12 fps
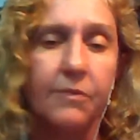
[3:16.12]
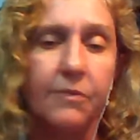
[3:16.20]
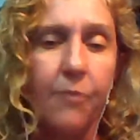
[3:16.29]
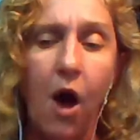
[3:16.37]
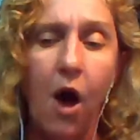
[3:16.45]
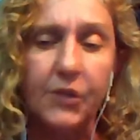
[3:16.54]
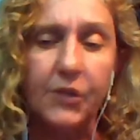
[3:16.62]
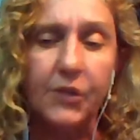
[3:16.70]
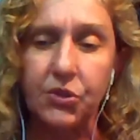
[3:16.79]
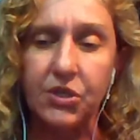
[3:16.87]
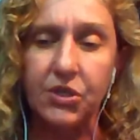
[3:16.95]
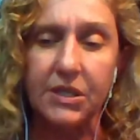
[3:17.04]
office
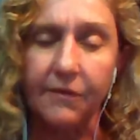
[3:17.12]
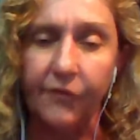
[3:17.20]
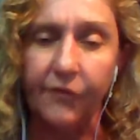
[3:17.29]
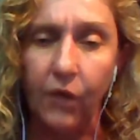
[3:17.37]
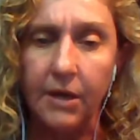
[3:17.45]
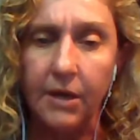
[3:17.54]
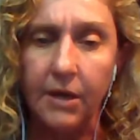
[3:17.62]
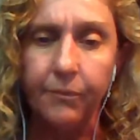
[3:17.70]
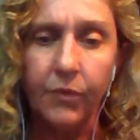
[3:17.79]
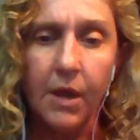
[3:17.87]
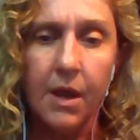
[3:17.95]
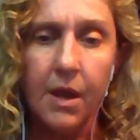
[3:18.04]
was just getting flooded,
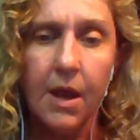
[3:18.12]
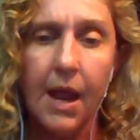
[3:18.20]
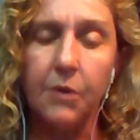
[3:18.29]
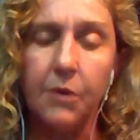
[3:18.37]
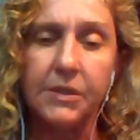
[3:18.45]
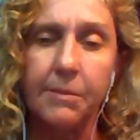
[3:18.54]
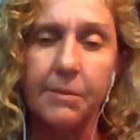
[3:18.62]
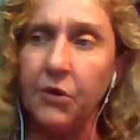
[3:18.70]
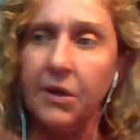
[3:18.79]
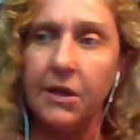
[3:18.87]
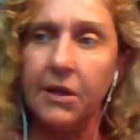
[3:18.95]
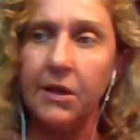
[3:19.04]
and it was a
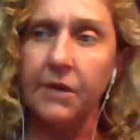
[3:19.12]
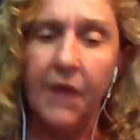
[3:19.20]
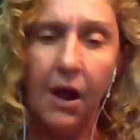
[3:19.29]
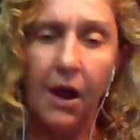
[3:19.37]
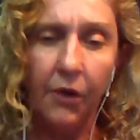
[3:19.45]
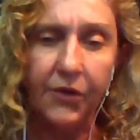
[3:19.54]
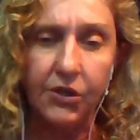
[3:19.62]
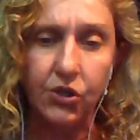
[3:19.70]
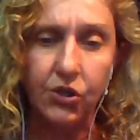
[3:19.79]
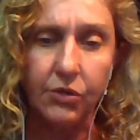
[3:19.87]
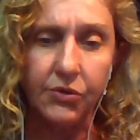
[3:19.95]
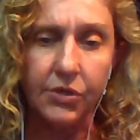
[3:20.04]
myriad of health
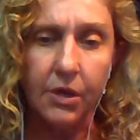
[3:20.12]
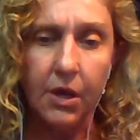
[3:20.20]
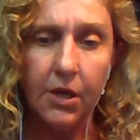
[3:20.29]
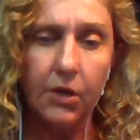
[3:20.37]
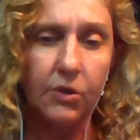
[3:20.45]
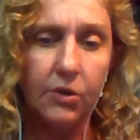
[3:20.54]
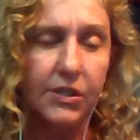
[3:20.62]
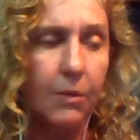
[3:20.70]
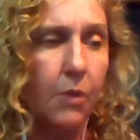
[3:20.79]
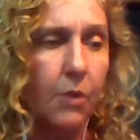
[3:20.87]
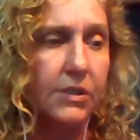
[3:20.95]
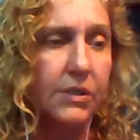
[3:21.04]
issues.
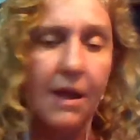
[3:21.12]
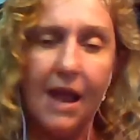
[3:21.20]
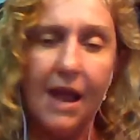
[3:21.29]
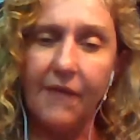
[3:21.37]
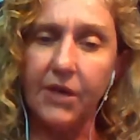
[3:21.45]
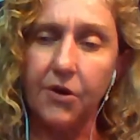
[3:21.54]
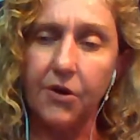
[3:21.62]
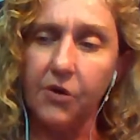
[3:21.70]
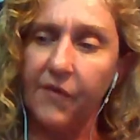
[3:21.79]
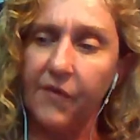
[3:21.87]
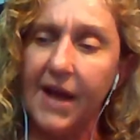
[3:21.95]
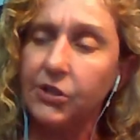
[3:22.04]
Someone was having
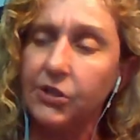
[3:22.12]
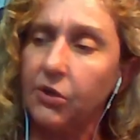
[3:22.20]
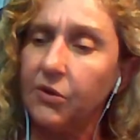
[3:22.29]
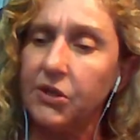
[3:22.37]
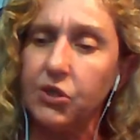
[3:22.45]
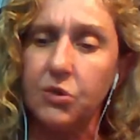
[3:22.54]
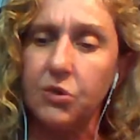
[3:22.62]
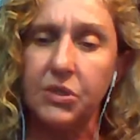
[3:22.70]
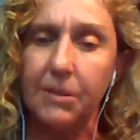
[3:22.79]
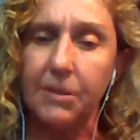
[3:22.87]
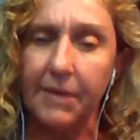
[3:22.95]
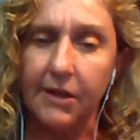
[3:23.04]
cardiovascular issues,
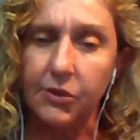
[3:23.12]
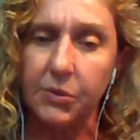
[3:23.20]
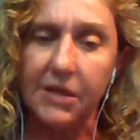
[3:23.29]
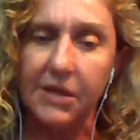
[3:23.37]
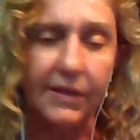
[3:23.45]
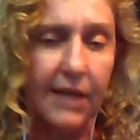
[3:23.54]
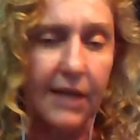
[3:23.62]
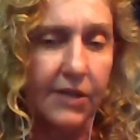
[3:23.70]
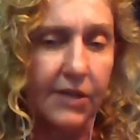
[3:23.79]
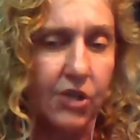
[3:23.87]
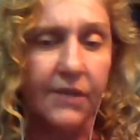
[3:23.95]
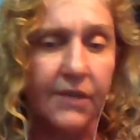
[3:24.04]
somebody else was having
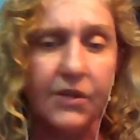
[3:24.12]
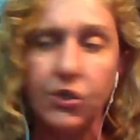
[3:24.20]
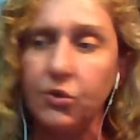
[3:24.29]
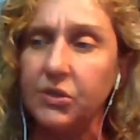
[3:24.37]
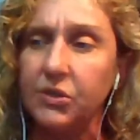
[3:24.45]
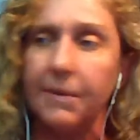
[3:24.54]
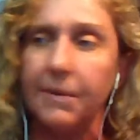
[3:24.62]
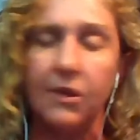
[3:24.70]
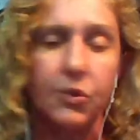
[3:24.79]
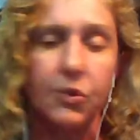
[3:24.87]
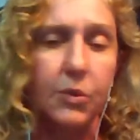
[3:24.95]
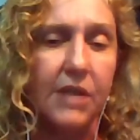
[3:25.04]
digestive issues, somebody
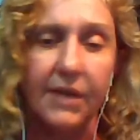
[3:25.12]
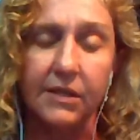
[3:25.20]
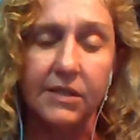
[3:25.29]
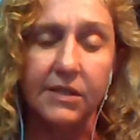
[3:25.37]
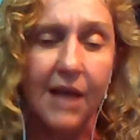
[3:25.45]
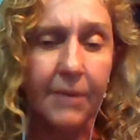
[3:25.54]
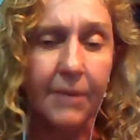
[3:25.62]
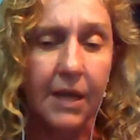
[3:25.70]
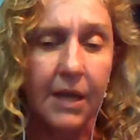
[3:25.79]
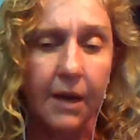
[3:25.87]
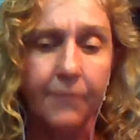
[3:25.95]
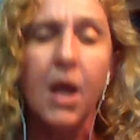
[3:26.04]
else was having
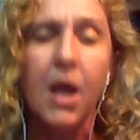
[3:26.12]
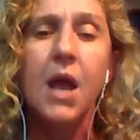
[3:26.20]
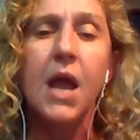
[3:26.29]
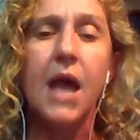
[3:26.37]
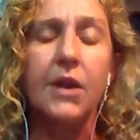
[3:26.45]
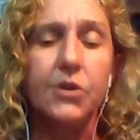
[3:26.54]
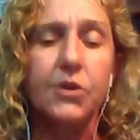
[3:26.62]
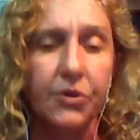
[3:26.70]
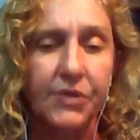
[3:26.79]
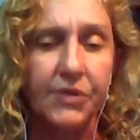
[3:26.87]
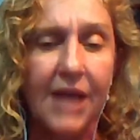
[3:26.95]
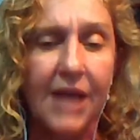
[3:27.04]
insomnia, and it
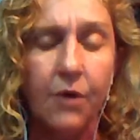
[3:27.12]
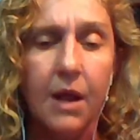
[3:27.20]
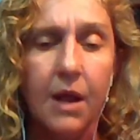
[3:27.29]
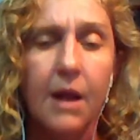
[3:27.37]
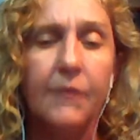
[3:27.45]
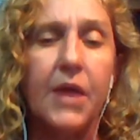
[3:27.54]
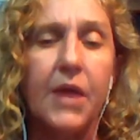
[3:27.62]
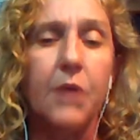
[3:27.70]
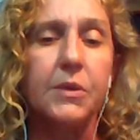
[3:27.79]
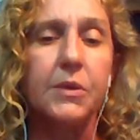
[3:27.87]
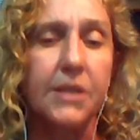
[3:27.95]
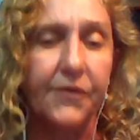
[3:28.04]
turns out that it
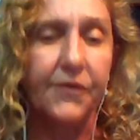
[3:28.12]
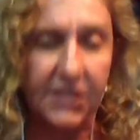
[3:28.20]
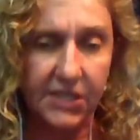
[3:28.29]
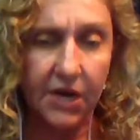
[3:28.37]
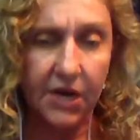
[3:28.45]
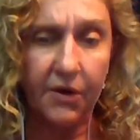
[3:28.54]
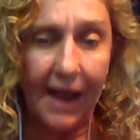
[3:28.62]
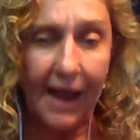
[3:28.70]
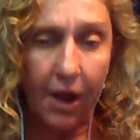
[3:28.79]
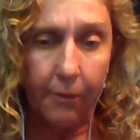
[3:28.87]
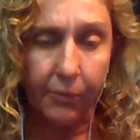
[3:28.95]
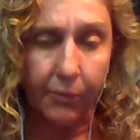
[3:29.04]
was the Pfiesteria
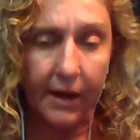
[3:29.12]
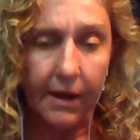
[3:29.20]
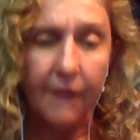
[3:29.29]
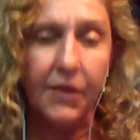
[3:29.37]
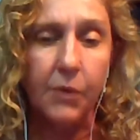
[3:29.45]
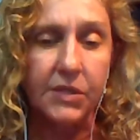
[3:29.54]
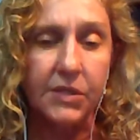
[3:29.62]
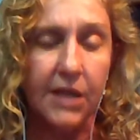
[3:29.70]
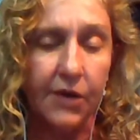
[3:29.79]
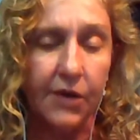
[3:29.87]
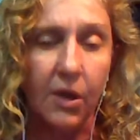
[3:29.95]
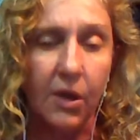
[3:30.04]
outbreak that was the
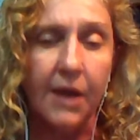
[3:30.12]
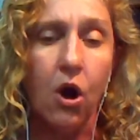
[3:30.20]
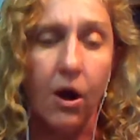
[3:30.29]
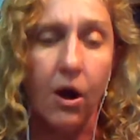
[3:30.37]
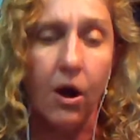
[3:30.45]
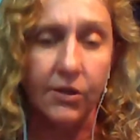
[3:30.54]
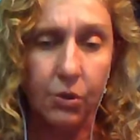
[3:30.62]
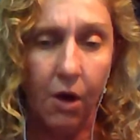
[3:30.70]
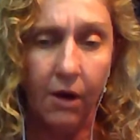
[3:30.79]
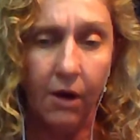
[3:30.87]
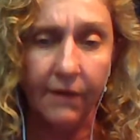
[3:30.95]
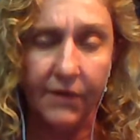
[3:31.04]
underlying cause to
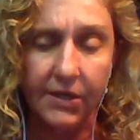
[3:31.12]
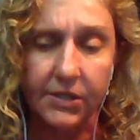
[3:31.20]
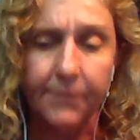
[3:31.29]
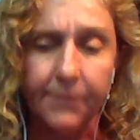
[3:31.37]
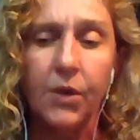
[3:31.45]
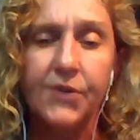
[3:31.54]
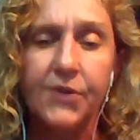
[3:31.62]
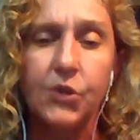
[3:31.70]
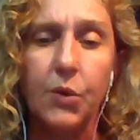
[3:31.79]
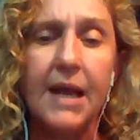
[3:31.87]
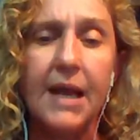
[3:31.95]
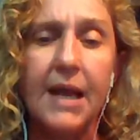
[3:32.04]
all of this. So
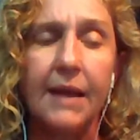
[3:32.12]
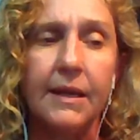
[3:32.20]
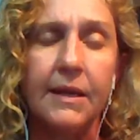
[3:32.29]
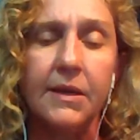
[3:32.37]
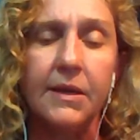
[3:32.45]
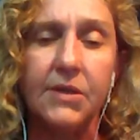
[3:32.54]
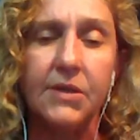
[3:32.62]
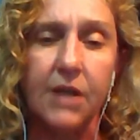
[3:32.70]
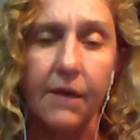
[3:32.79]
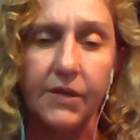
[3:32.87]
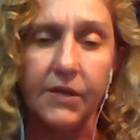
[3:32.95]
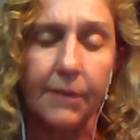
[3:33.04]
he got in and
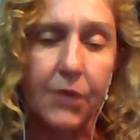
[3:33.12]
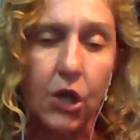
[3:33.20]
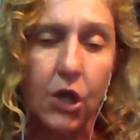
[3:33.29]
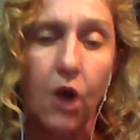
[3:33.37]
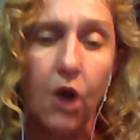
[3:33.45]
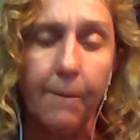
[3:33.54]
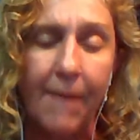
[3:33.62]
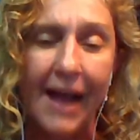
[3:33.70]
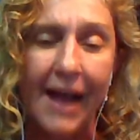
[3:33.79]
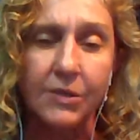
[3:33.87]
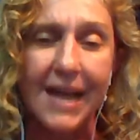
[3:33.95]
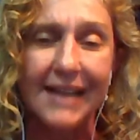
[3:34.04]
discovered something called the
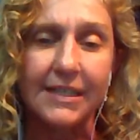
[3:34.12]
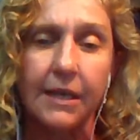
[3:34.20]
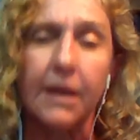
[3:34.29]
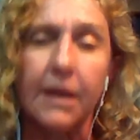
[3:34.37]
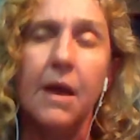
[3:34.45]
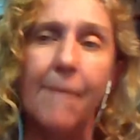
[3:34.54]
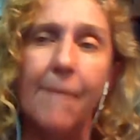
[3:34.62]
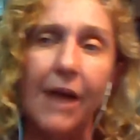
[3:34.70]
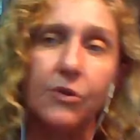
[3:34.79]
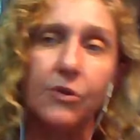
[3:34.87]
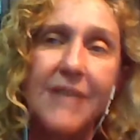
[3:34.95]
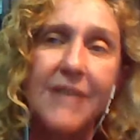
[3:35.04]

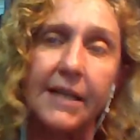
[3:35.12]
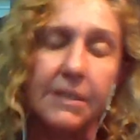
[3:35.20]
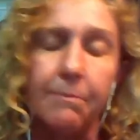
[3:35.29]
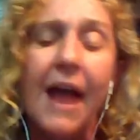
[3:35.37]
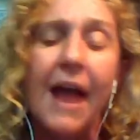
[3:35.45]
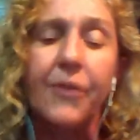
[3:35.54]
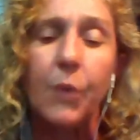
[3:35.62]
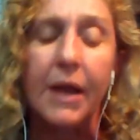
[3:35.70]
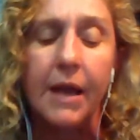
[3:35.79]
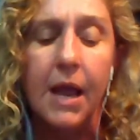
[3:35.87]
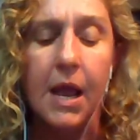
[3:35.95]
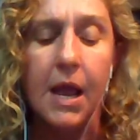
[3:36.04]
biotoxin pathway,
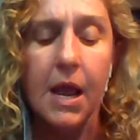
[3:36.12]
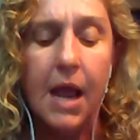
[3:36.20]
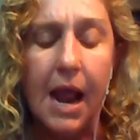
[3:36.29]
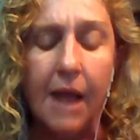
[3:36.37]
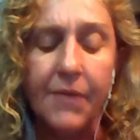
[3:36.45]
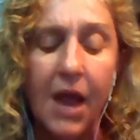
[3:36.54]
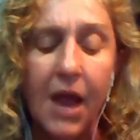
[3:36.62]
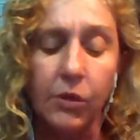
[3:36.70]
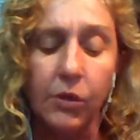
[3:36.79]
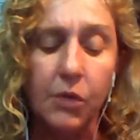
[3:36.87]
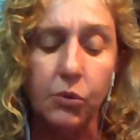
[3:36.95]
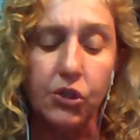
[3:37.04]
and that
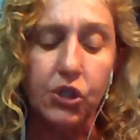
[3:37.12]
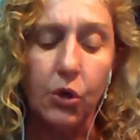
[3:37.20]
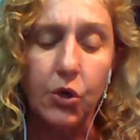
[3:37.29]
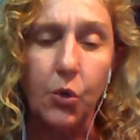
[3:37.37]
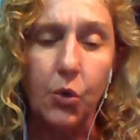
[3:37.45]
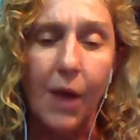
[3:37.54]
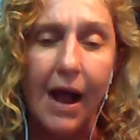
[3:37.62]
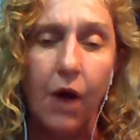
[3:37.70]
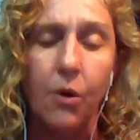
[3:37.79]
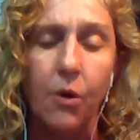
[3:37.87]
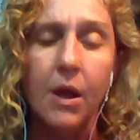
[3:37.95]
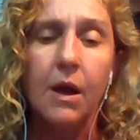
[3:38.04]
really will show you how
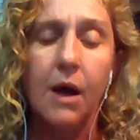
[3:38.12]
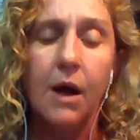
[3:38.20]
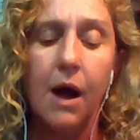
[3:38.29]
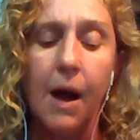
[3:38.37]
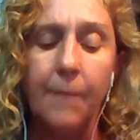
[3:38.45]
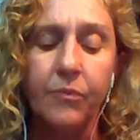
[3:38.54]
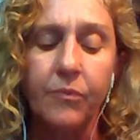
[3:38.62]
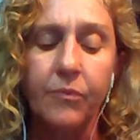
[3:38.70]
the